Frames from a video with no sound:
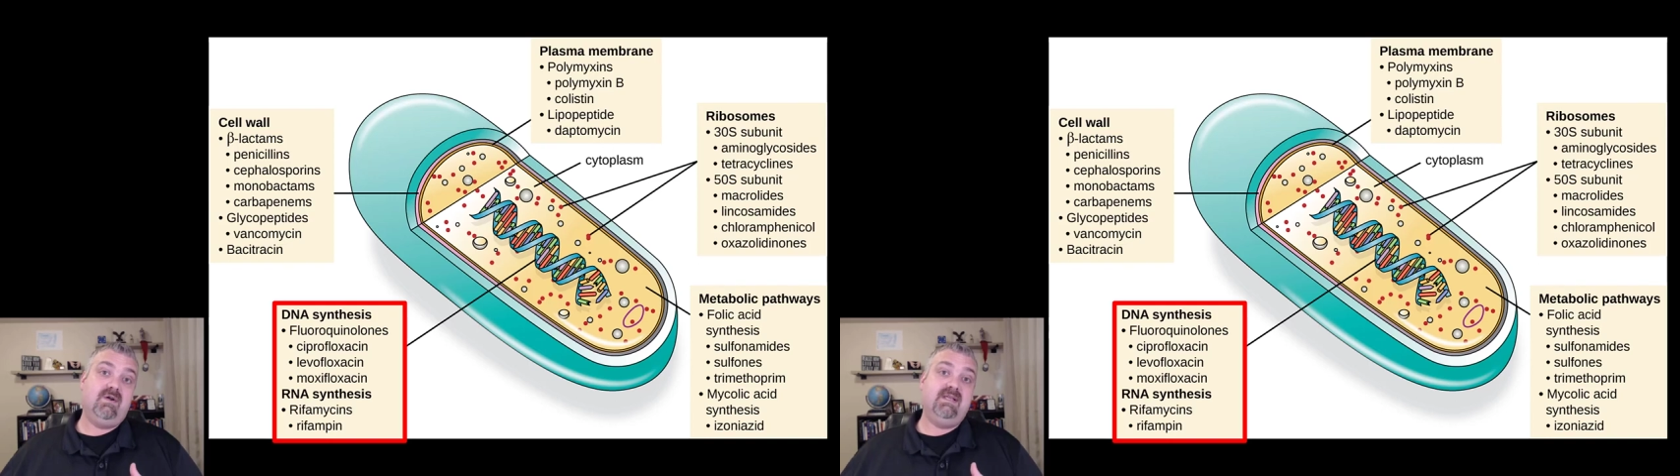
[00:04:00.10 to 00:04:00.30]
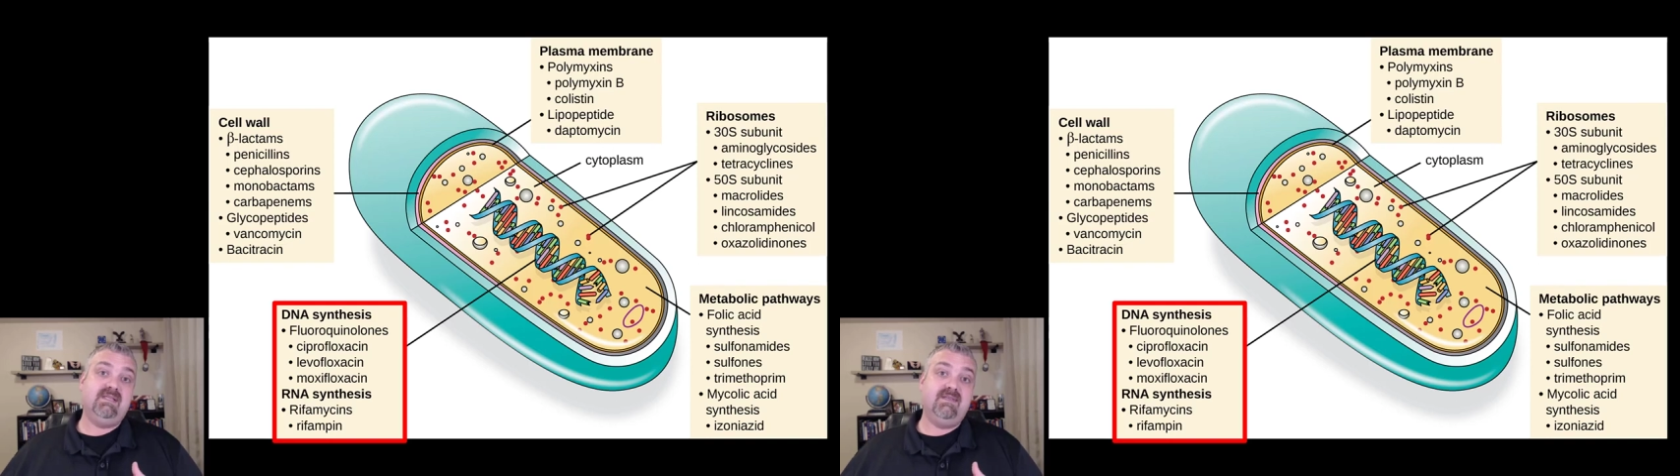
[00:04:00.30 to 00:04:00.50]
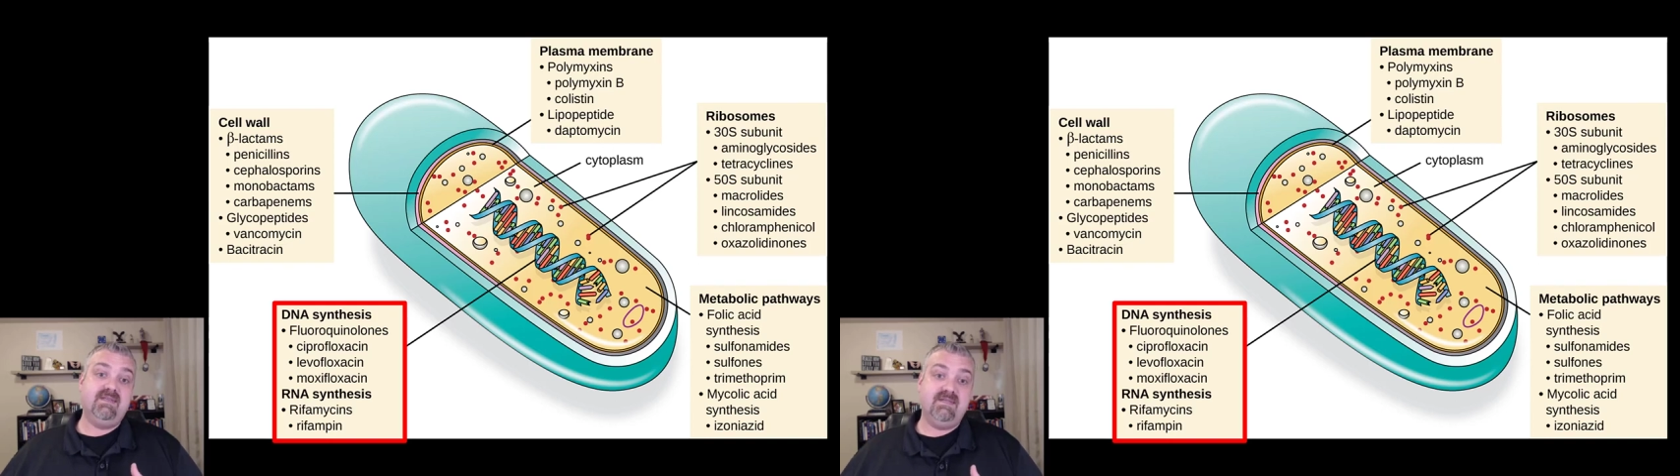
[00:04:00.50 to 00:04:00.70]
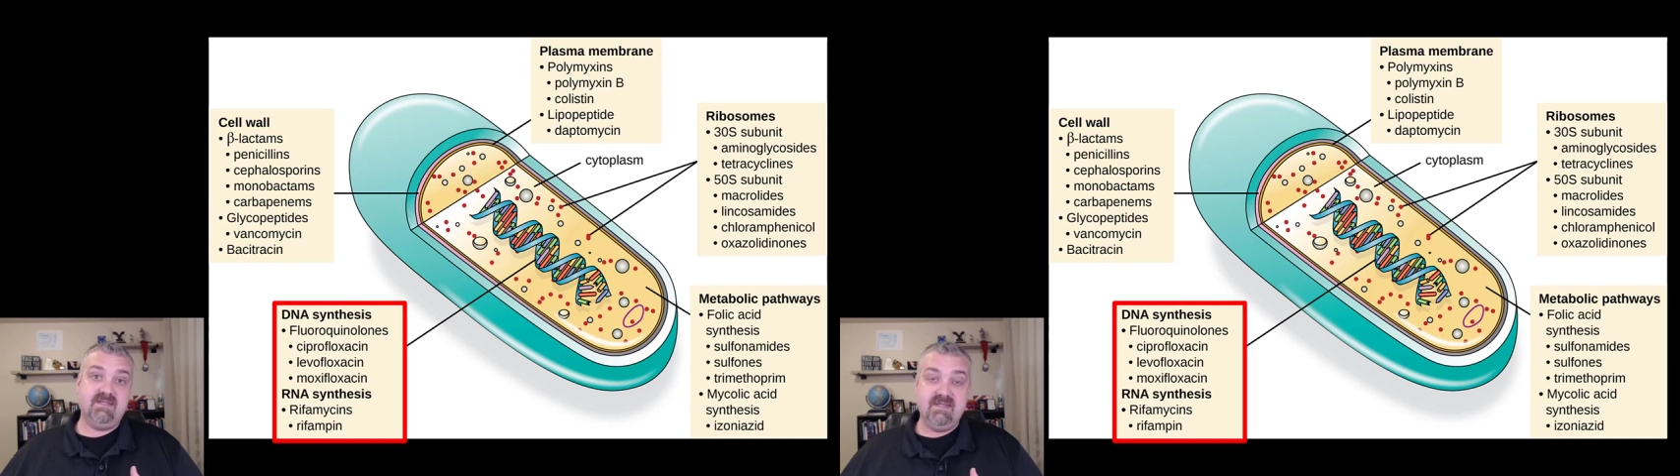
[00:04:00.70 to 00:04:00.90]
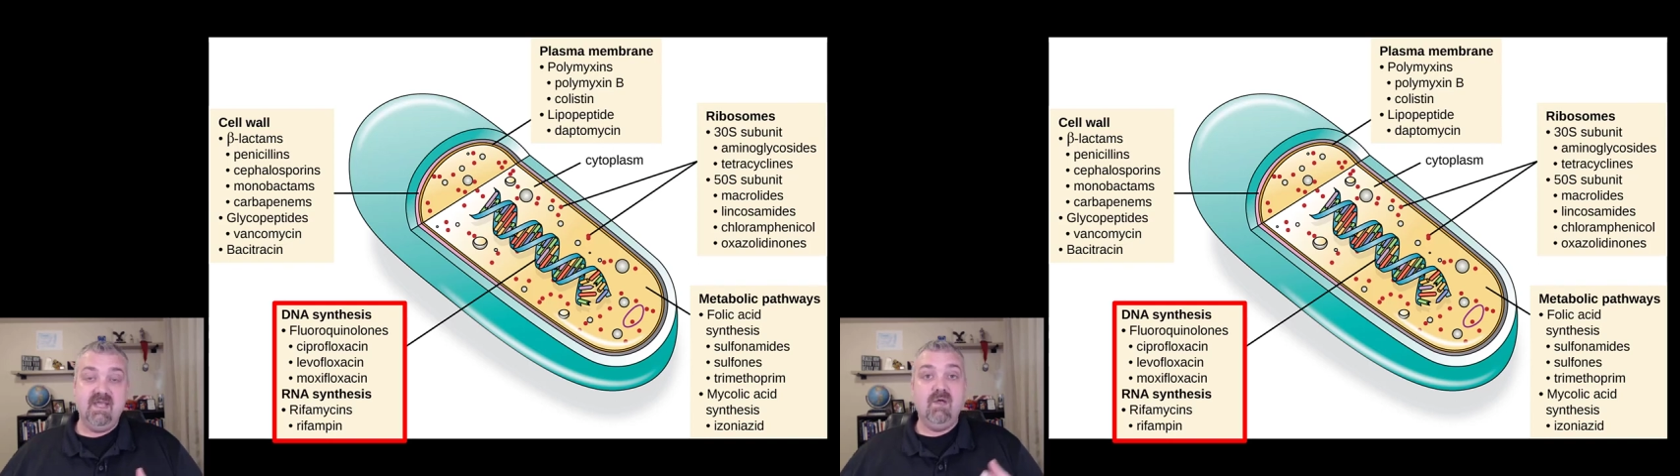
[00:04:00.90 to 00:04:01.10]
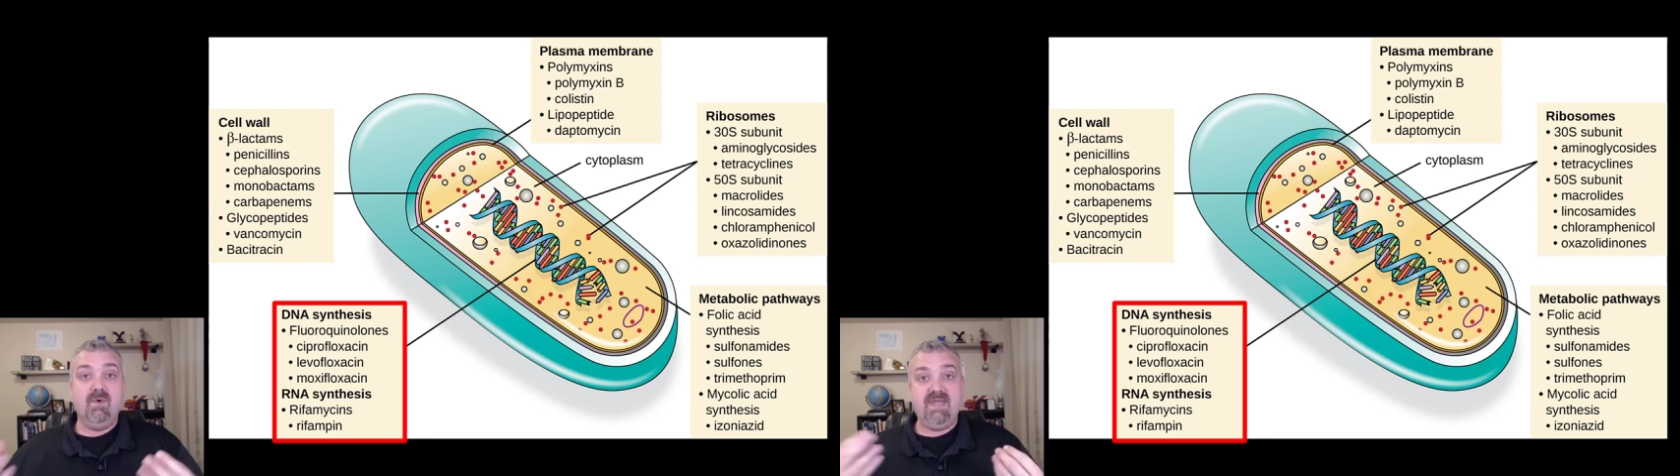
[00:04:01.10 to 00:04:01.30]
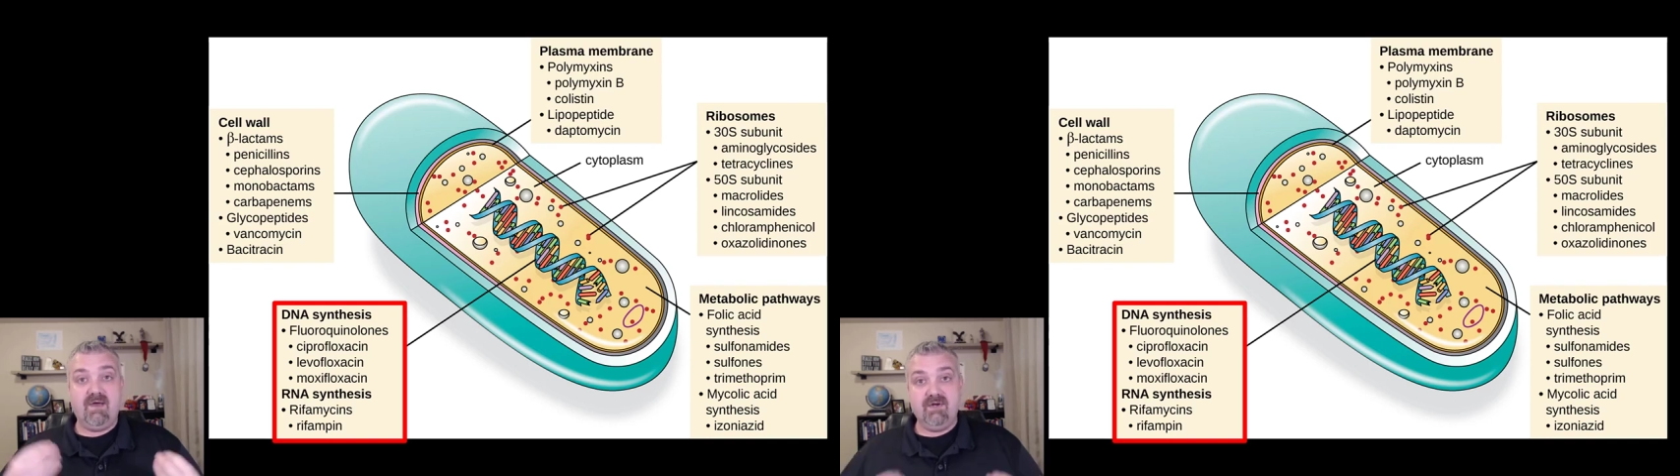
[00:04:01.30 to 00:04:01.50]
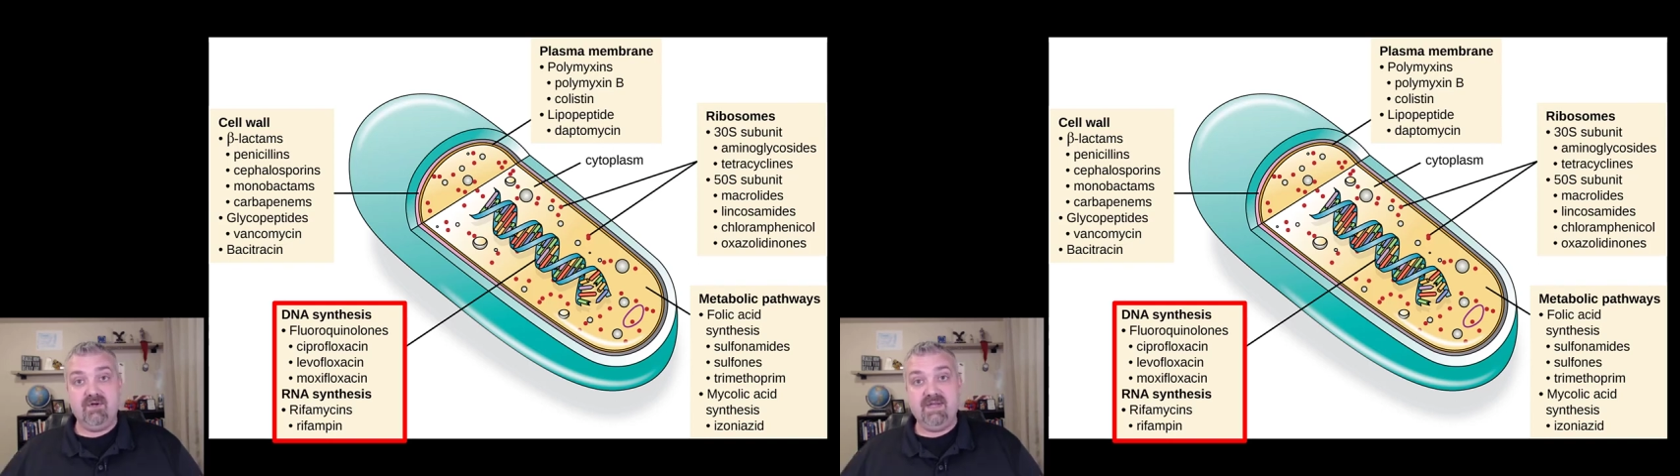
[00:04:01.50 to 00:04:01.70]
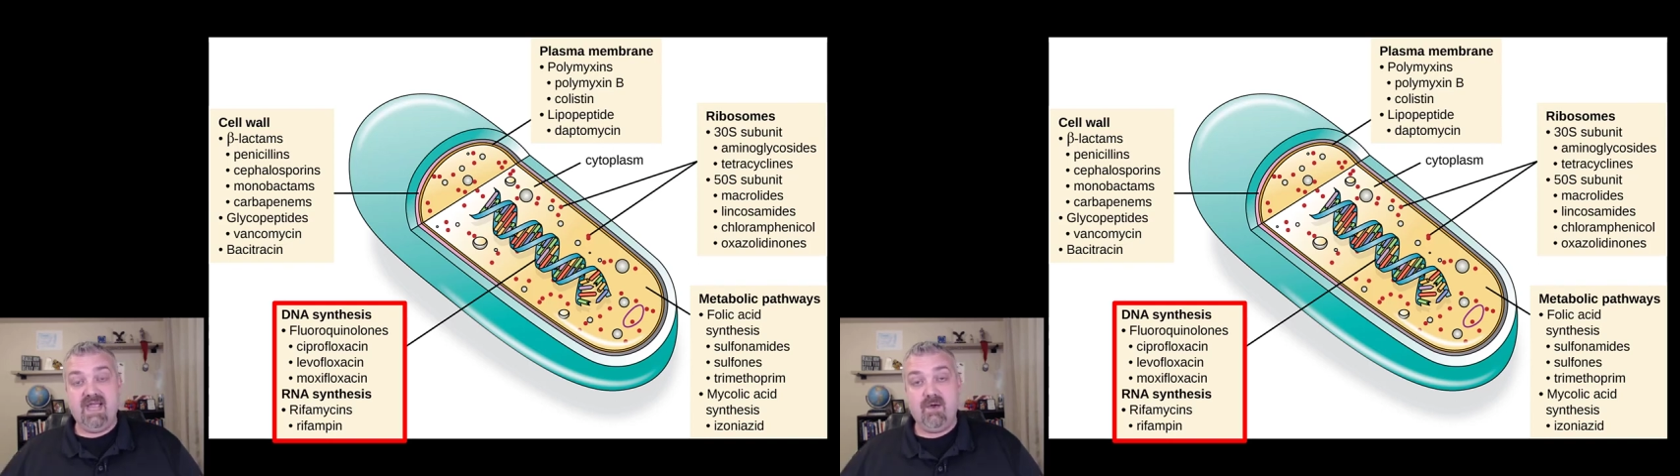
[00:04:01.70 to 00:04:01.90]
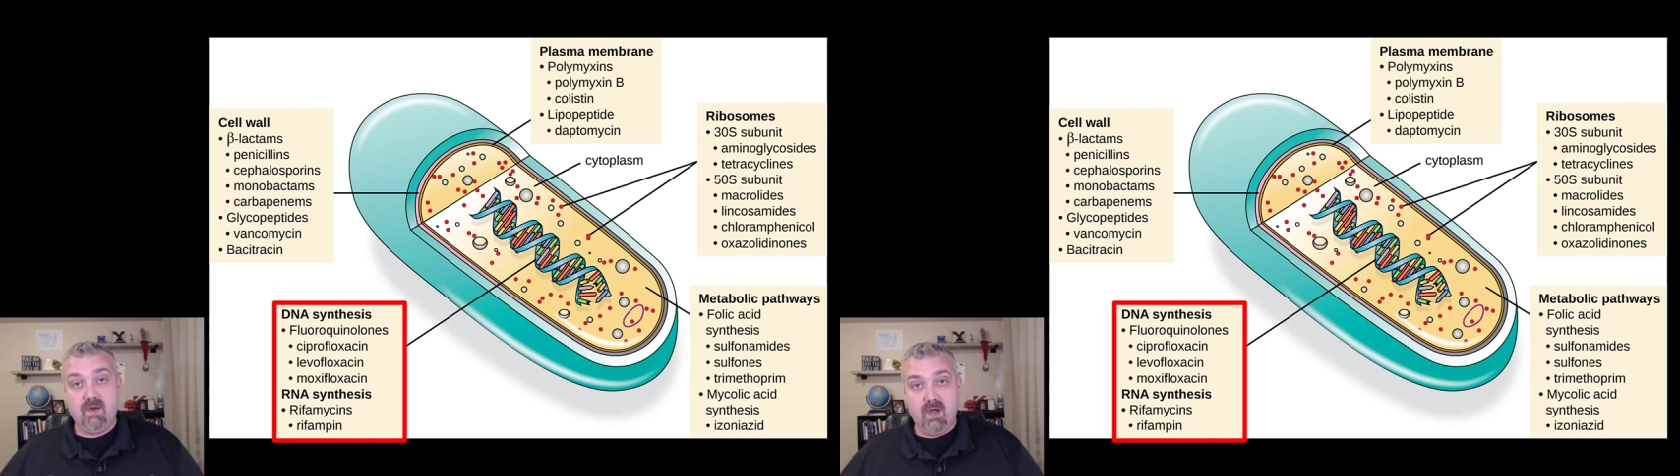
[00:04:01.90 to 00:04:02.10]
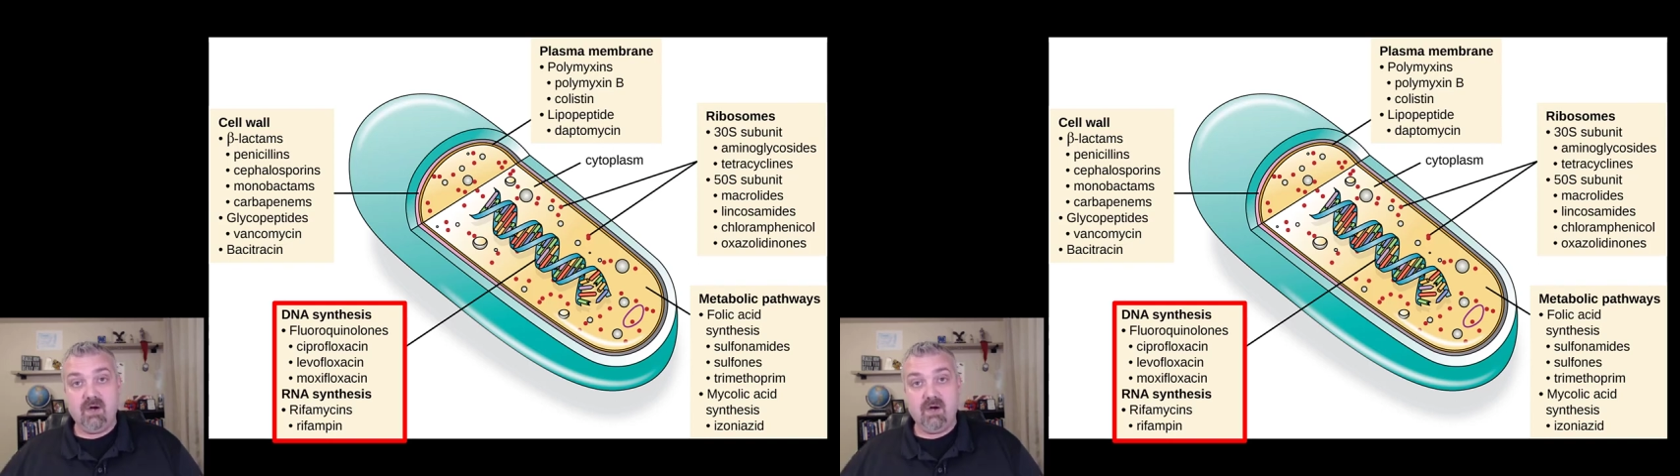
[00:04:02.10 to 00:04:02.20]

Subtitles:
and RNA synthesis without hurting how